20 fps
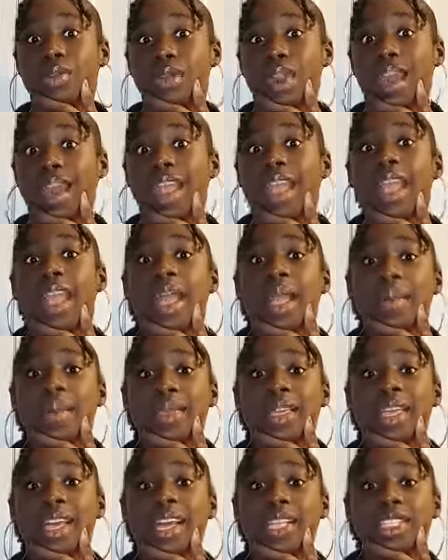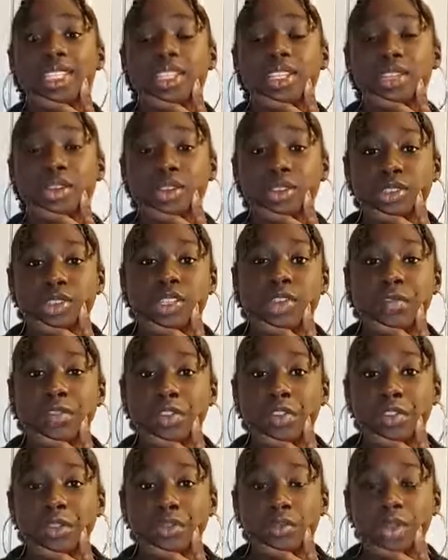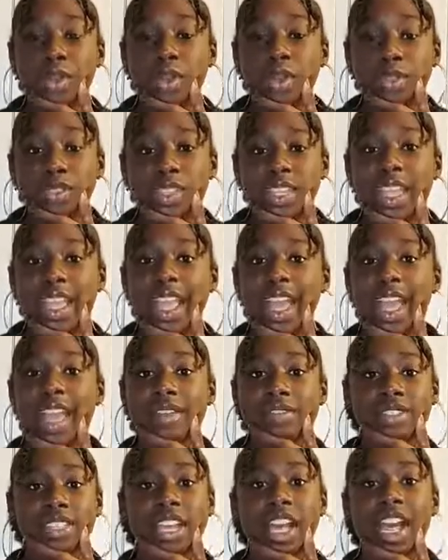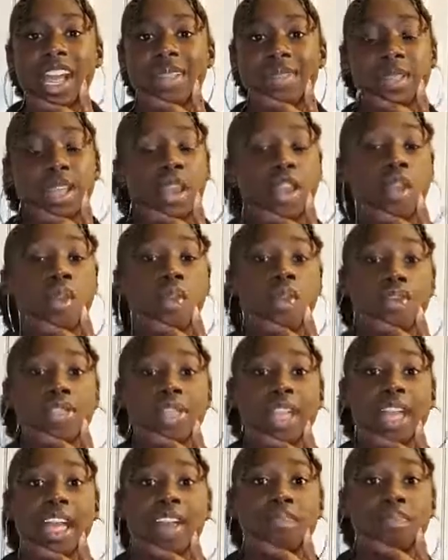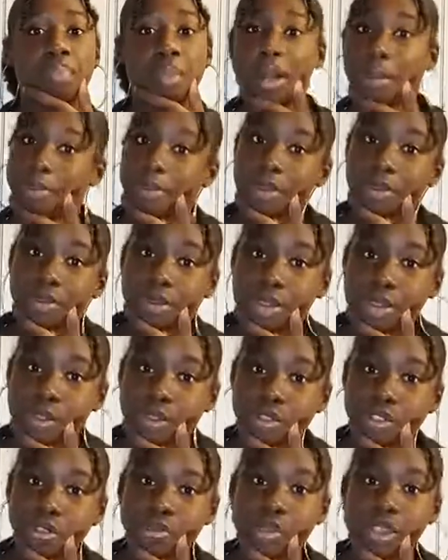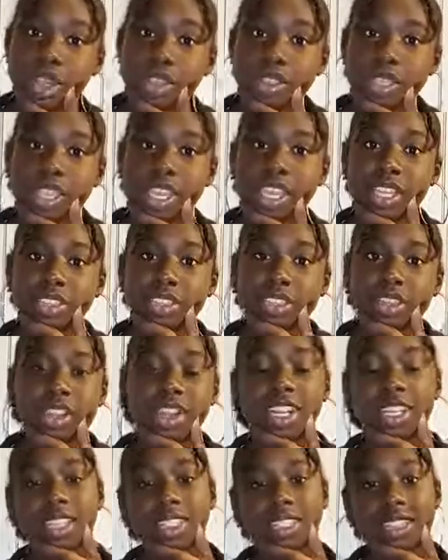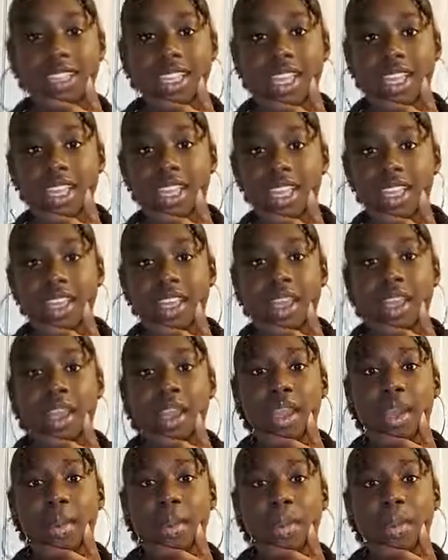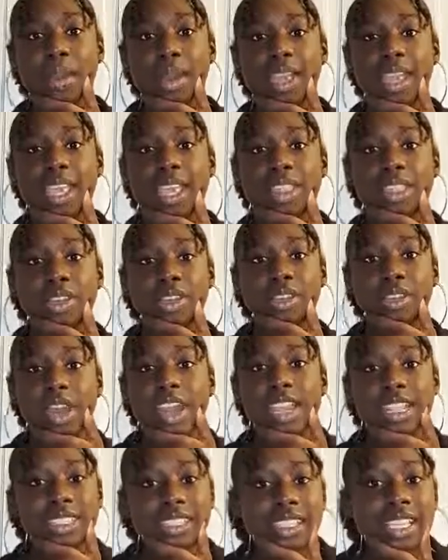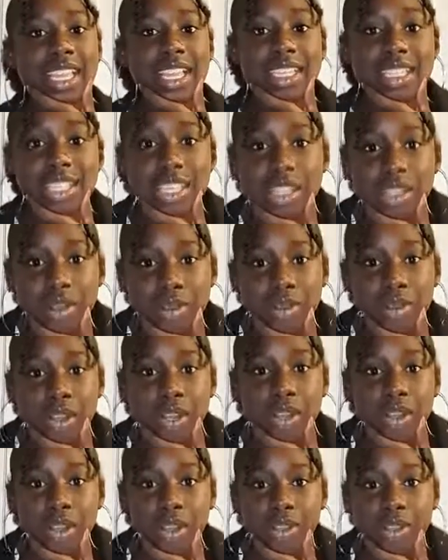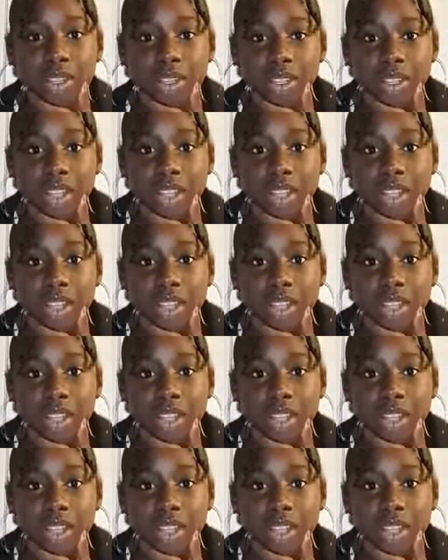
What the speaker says: why? Because in those difficult roads, they have times where they have bumpy roads or where things are unsteady. But the greatest things in the world